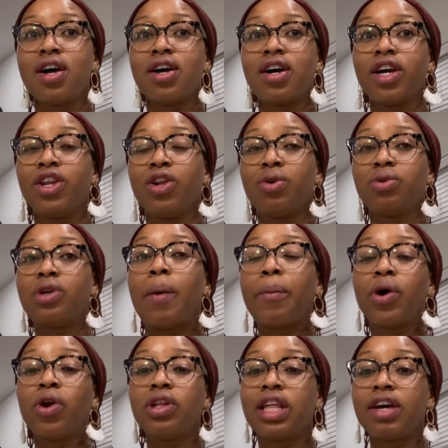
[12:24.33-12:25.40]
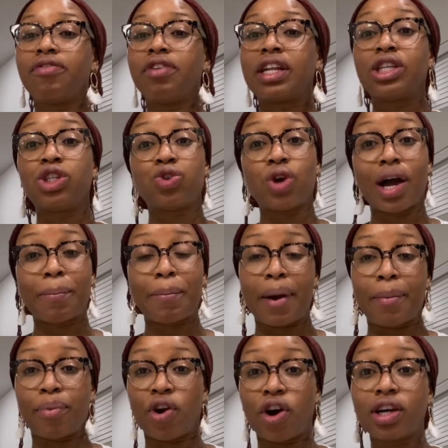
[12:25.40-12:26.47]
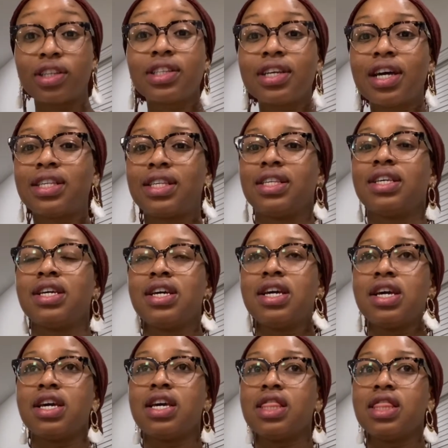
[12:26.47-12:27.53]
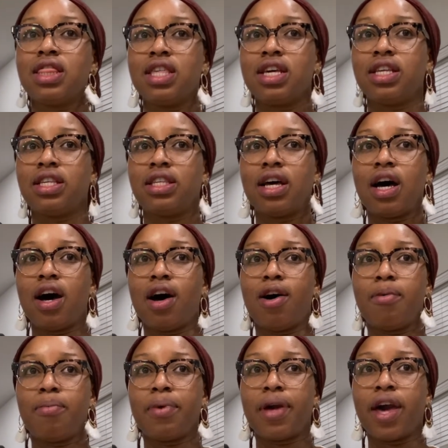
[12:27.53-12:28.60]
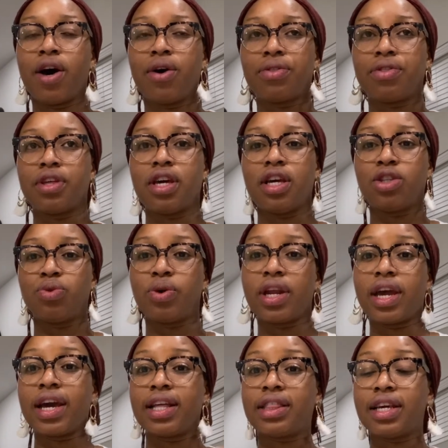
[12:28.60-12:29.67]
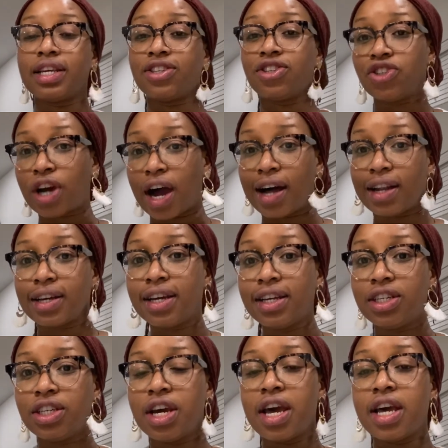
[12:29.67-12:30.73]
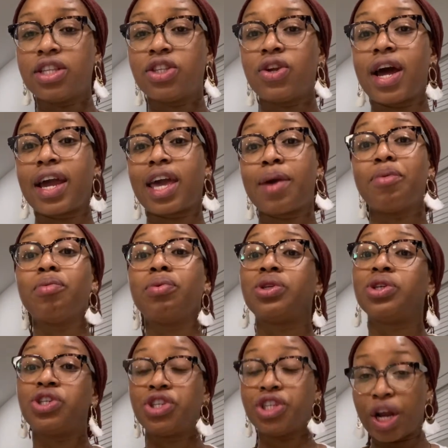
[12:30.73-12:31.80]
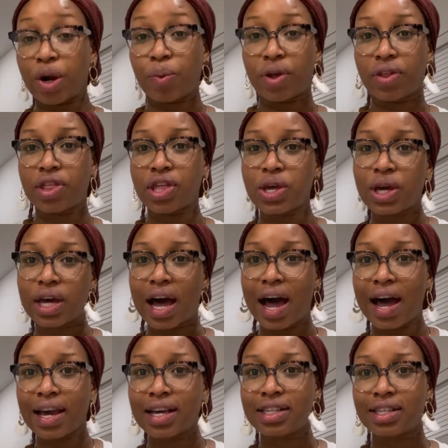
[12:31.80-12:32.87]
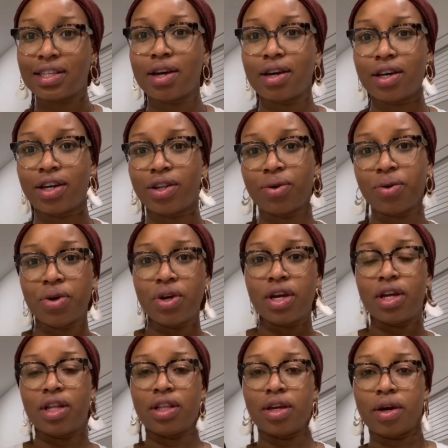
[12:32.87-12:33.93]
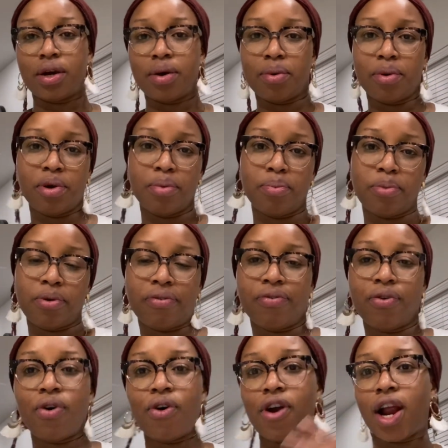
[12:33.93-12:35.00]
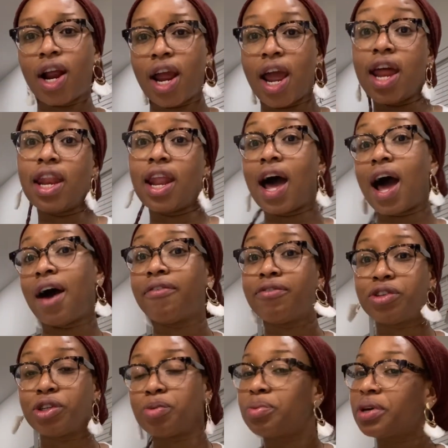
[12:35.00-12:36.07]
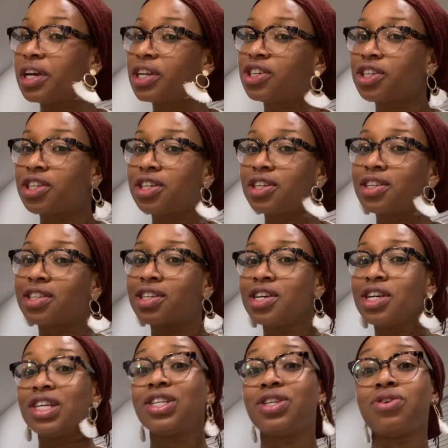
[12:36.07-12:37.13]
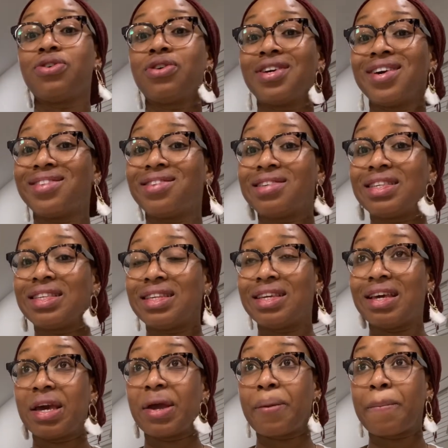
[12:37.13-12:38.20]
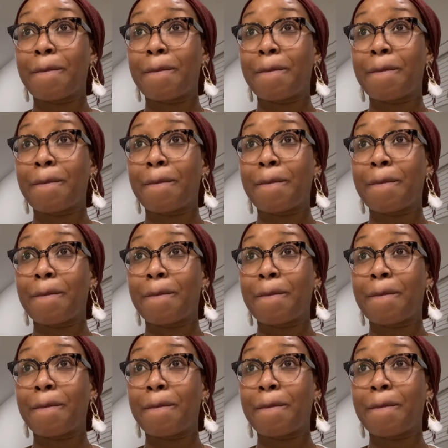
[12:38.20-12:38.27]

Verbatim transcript: you know, I'm gonna definitely track my process in this healthy 28 days challenge so that I can be able to share with you guys the, you know, the before and after pictures. So you get to see